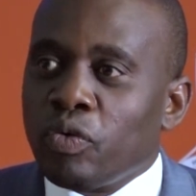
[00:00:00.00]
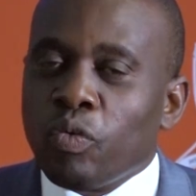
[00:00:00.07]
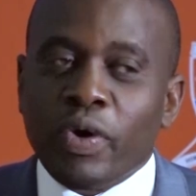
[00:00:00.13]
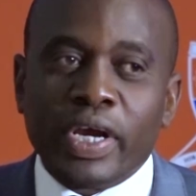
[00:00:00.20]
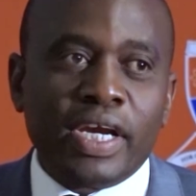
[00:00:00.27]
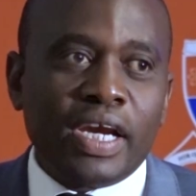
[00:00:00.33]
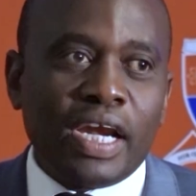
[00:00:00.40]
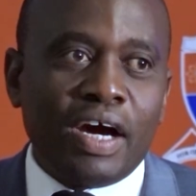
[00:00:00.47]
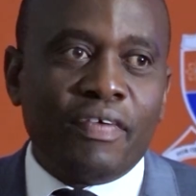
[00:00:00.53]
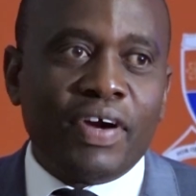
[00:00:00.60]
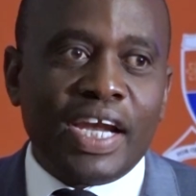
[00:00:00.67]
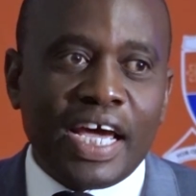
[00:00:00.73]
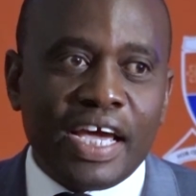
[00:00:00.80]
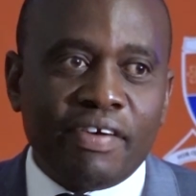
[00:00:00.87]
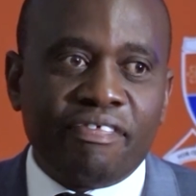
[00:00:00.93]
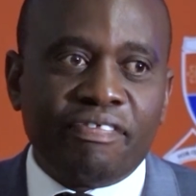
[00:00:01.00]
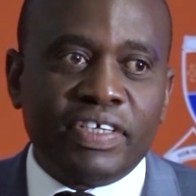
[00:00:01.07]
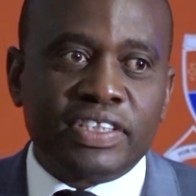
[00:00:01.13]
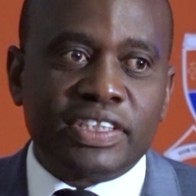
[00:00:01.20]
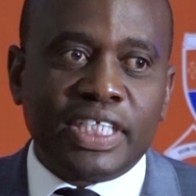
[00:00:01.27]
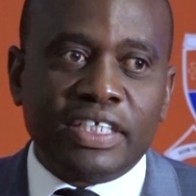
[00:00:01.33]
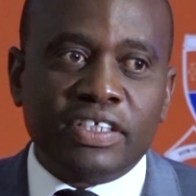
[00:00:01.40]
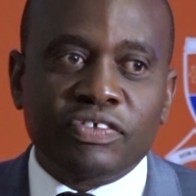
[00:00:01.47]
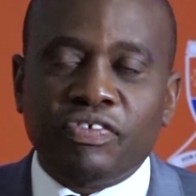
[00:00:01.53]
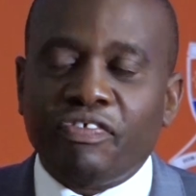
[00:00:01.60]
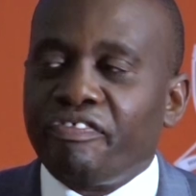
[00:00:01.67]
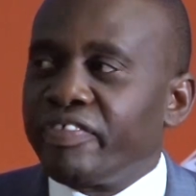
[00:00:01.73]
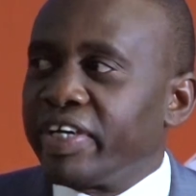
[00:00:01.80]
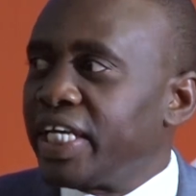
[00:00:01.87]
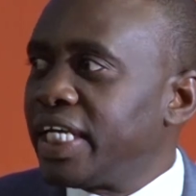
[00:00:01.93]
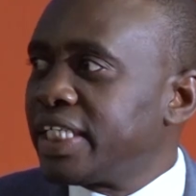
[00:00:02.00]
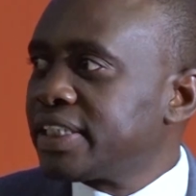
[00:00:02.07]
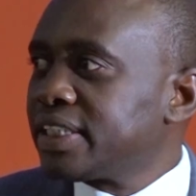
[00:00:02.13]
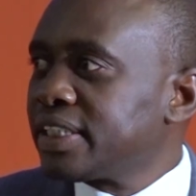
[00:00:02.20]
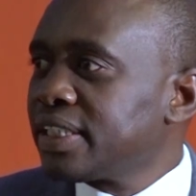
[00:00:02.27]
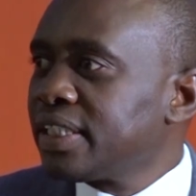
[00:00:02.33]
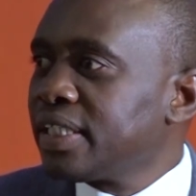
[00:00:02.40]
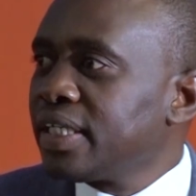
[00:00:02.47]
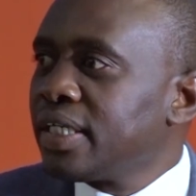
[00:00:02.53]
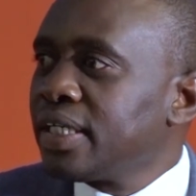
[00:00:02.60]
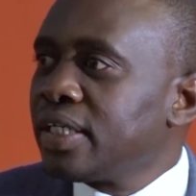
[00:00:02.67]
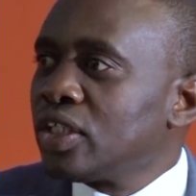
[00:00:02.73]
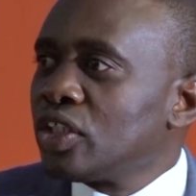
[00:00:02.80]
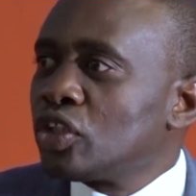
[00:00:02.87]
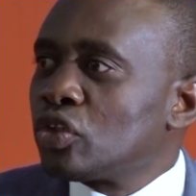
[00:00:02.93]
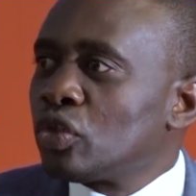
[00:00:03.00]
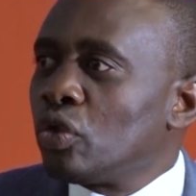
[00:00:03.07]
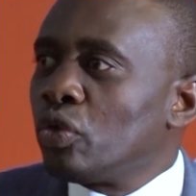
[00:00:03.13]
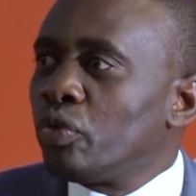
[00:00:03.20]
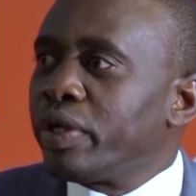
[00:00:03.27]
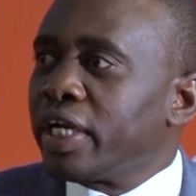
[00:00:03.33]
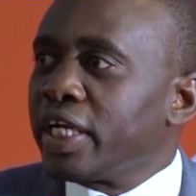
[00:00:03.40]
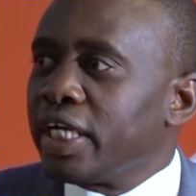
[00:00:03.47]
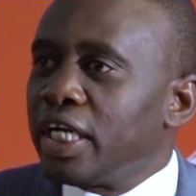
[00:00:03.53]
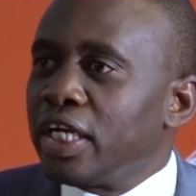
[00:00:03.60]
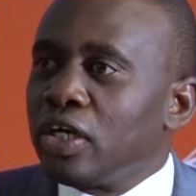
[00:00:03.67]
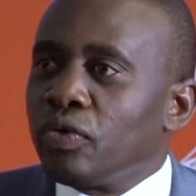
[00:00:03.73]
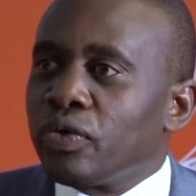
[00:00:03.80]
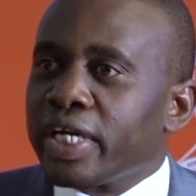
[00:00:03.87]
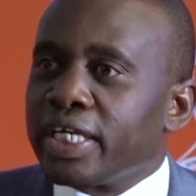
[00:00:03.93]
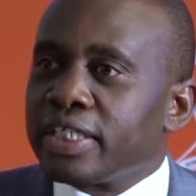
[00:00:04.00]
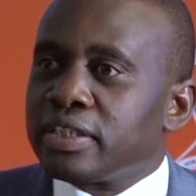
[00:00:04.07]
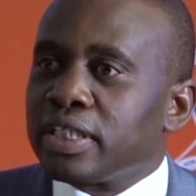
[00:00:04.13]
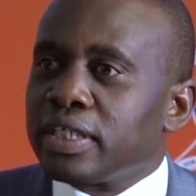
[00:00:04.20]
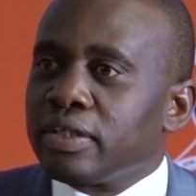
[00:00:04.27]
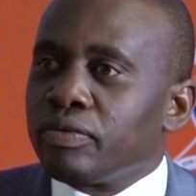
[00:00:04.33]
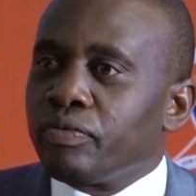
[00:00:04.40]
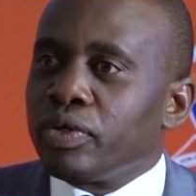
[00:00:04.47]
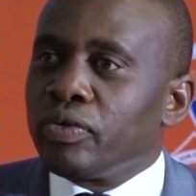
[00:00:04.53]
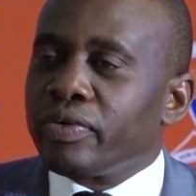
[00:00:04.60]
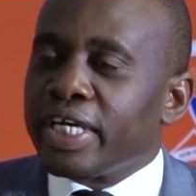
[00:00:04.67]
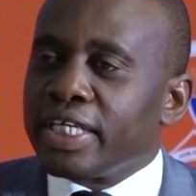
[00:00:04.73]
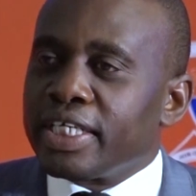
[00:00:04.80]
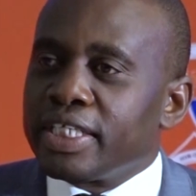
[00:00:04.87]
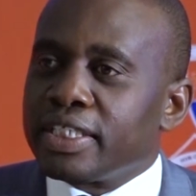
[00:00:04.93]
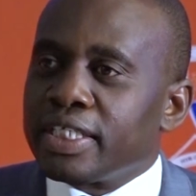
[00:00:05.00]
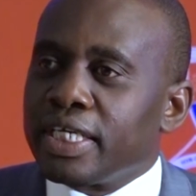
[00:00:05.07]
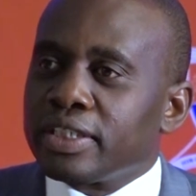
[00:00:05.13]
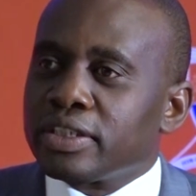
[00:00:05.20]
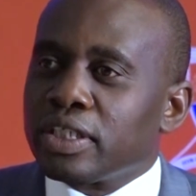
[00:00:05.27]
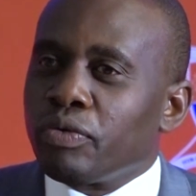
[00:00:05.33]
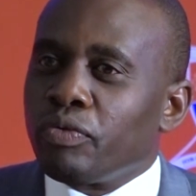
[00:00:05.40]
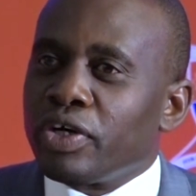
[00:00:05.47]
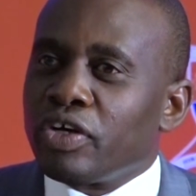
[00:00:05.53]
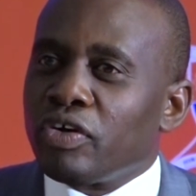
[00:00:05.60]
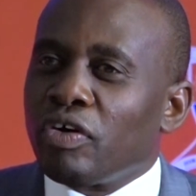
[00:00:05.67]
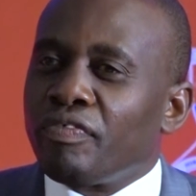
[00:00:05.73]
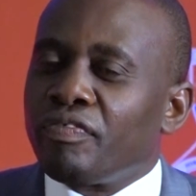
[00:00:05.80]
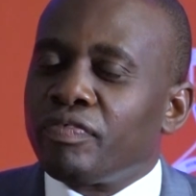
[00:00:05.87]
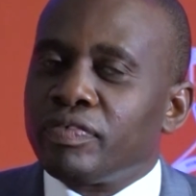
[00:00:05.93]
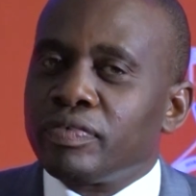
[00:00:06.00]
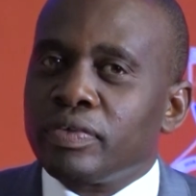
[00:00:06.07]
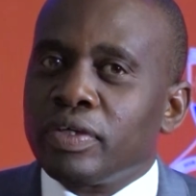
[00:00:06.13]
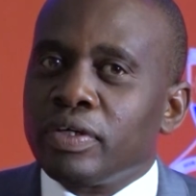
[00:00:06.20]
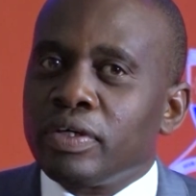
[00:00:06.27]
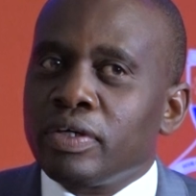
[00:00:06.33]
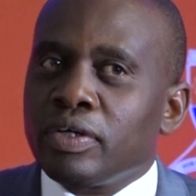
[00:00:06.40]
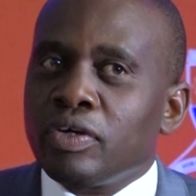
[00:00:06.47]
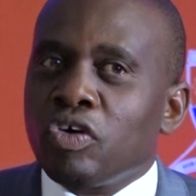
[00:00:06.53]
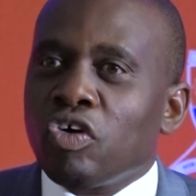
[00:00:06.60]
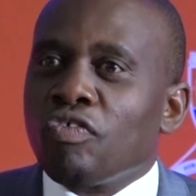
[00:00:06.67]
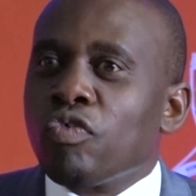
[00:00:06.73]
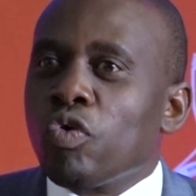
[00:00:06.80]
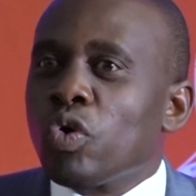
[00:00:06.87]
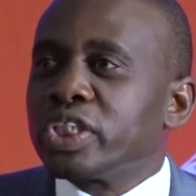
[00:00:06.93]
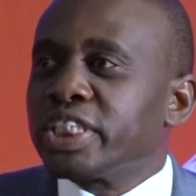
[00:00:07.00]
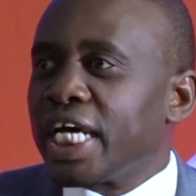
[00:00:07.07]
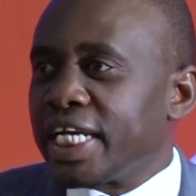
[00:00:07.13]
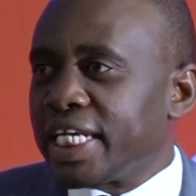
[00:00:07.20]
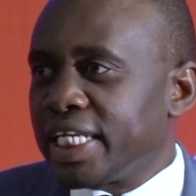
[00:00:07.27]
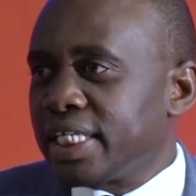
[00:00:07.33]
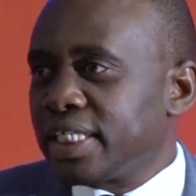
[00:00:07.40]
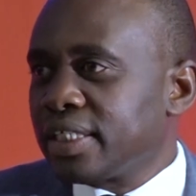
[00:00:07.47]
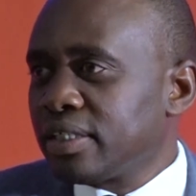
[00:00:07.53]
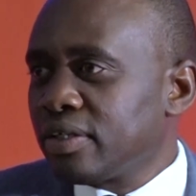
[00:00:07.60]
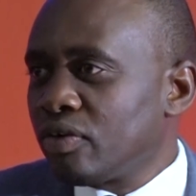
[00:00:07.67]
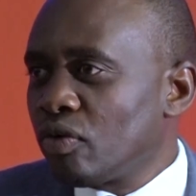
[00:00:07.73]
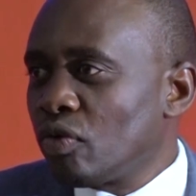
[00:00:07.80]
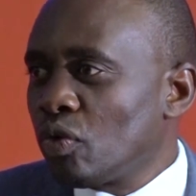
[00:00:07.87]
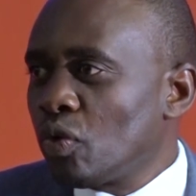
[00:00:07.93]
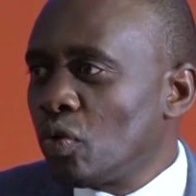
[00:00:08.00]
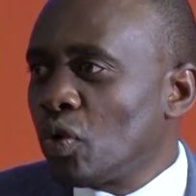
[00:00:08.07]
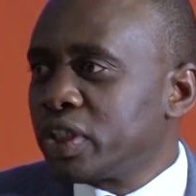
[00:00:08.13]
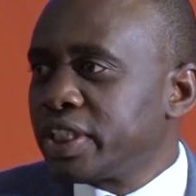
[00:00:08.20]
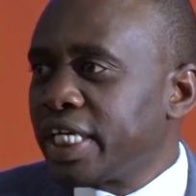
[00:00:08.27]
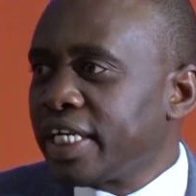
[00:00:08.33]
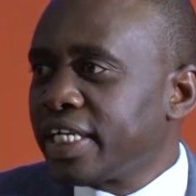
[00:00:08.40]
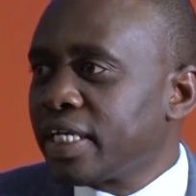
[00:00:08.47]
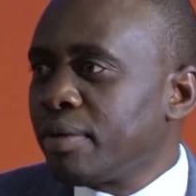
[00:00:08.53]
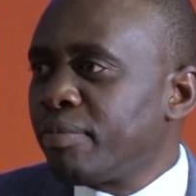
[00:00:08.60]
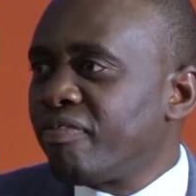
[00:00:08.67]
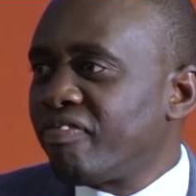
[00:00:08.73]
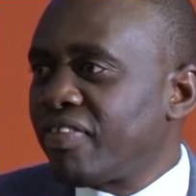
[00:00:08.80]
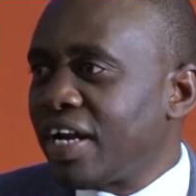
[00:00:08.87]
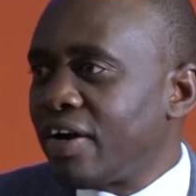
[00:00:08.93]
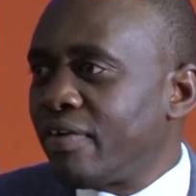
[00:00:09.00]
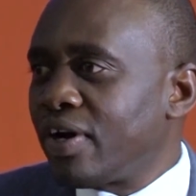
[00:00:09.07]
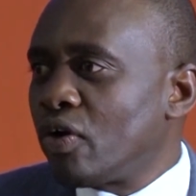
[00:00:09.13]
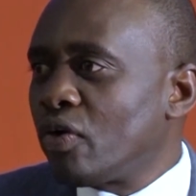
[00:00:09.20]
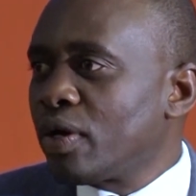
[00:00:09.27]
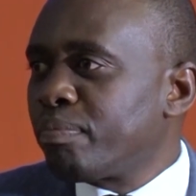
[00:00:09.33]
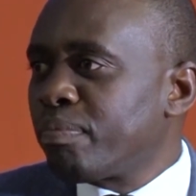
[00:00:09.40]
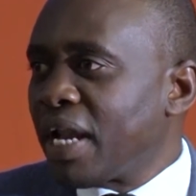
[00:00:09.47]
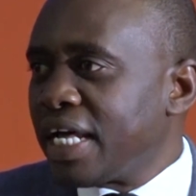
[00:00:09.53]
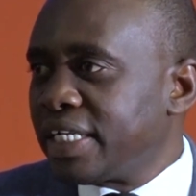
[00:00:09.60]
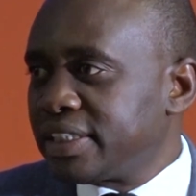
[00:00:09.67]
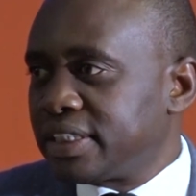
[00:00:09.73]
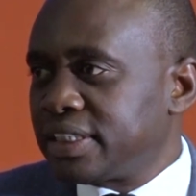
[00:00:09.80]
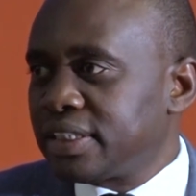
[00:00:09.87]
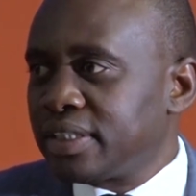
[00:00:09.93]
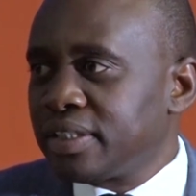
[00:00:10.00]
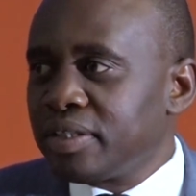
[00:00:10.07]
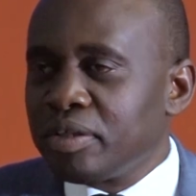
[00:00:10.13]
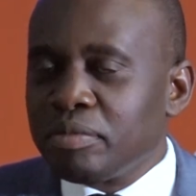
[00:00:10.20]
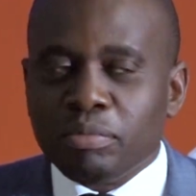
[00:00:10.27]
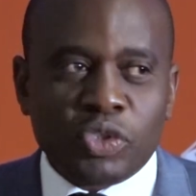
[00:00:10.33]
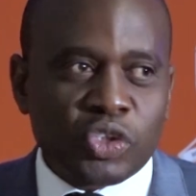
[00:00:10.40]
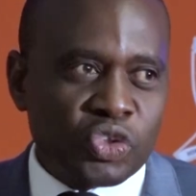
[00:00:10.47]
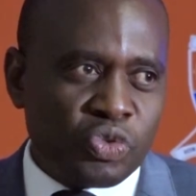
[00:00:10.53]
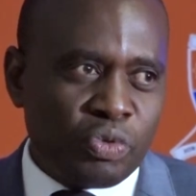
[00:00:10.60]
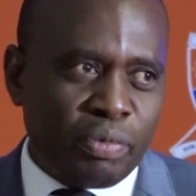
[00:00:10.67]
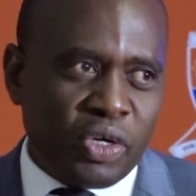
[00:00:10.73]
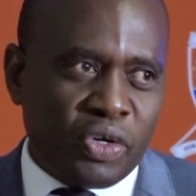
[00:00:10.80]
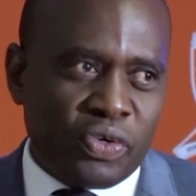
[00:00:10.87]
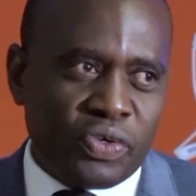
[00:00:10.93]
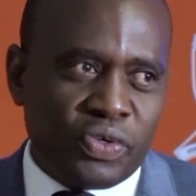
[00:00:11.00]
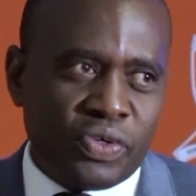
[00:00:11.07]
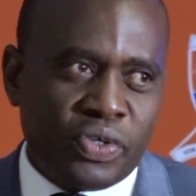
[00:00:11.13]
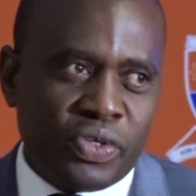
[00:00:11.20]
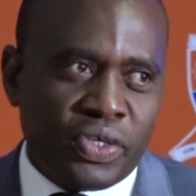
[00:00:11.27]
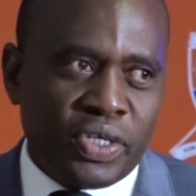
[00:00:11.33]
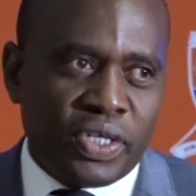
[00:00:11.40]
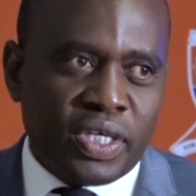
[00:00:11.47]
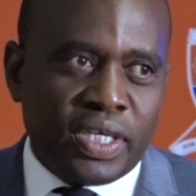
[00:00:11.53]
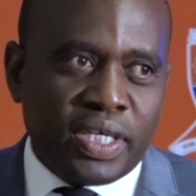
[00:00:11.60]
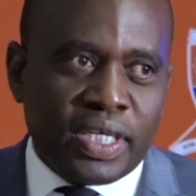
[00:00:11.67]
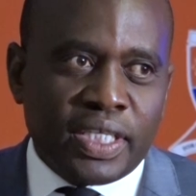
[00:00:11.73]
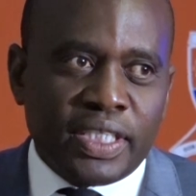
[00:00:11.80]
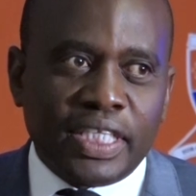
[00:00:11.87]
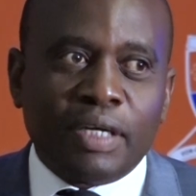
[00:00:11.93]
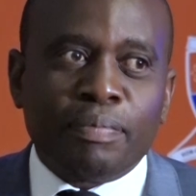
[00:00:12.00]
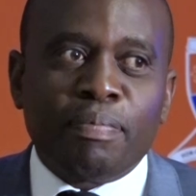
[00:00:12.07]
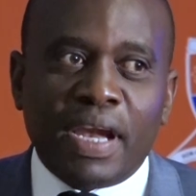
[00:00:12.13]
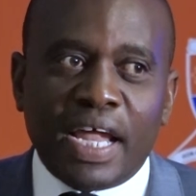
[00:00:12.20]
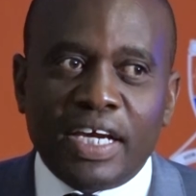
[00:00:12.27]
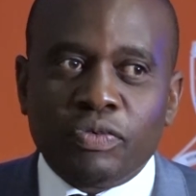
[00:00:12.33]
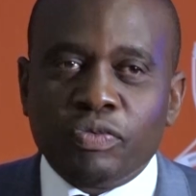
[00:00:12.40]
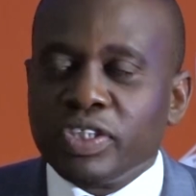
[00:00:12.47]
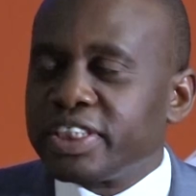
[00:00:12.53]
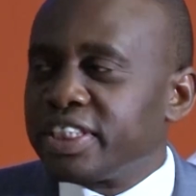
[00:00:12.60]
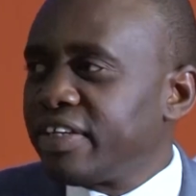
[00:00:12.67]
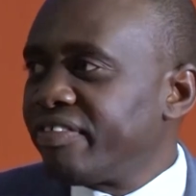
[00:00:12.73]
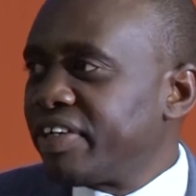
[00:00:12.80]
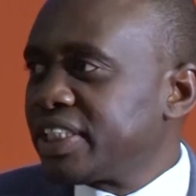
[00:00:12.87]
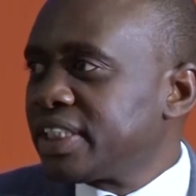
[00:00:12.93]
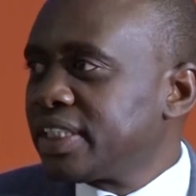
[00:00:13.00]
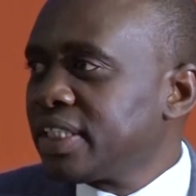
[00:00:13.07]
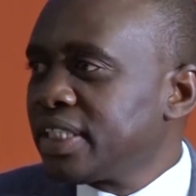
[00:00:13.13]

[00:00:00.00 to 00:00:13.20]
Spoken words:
when our life is starting to fail us. So we really look at it as a way of watering a flower or a plant, because tomorrow that plant will save us.